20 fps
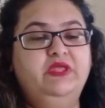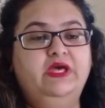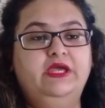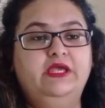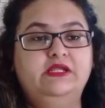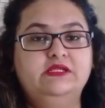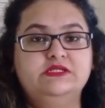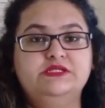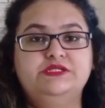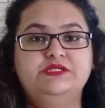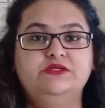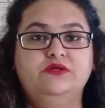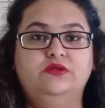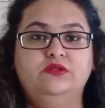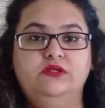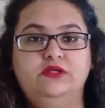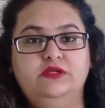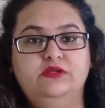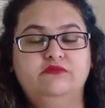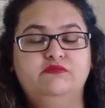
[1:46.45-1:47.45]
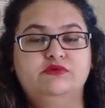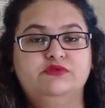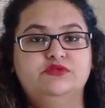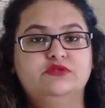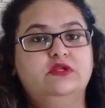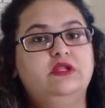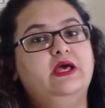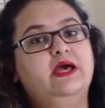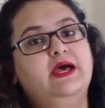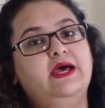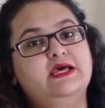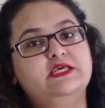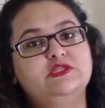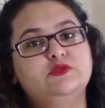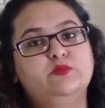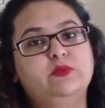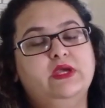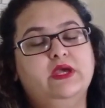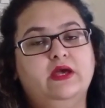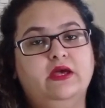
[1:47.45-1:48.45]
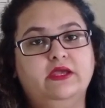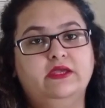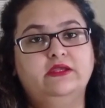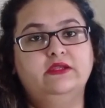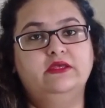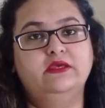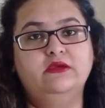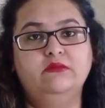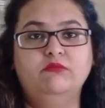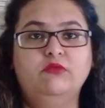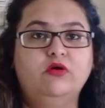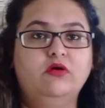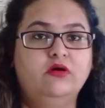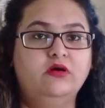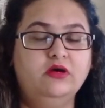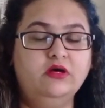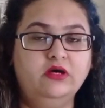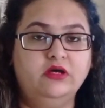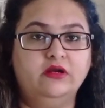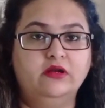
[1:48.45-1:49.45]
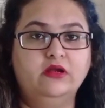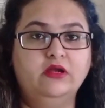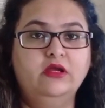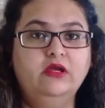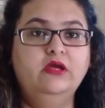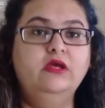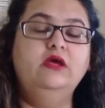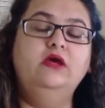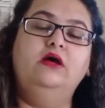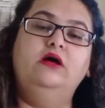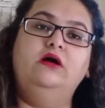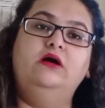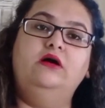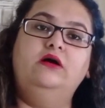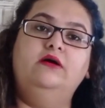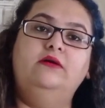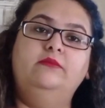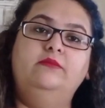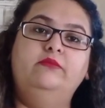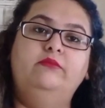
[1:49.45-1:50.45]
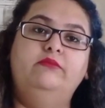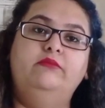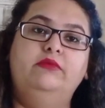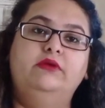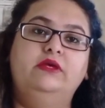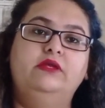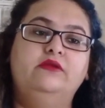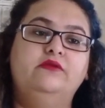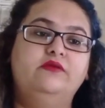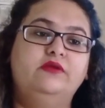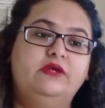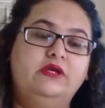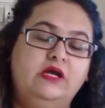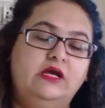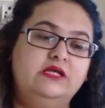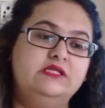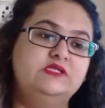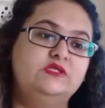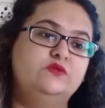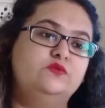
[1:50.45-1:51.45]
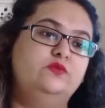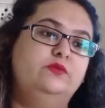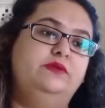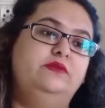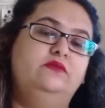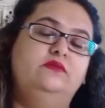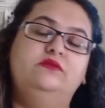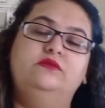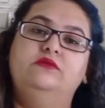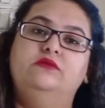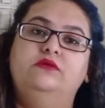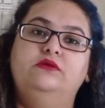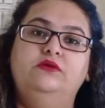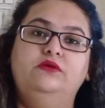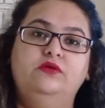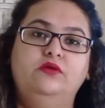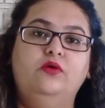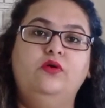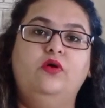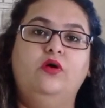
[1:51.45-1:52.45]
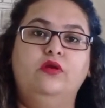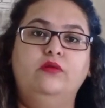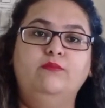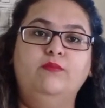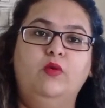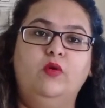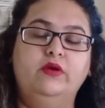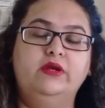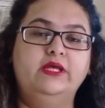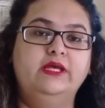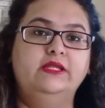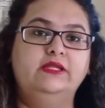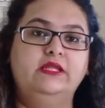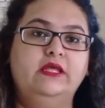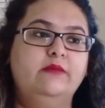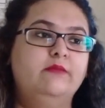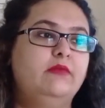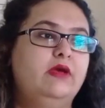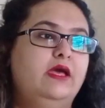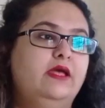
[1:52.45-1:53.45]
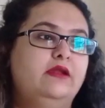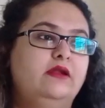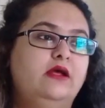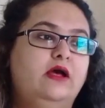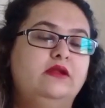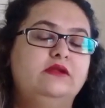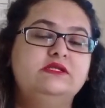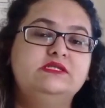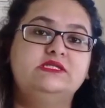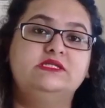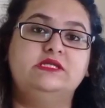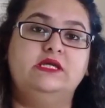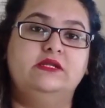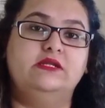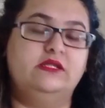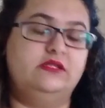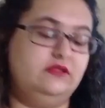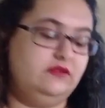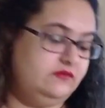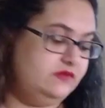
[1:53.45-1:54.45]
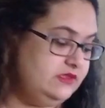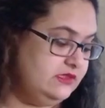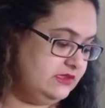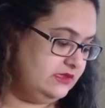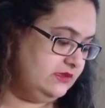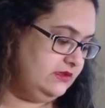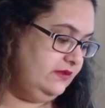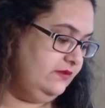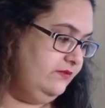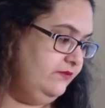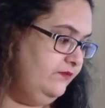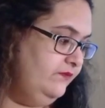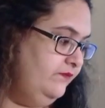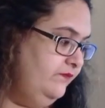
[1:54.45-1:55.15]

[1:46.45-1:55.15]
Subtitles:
the entity or the individual has behind him or her in regards with onboarding them and understanding the risk.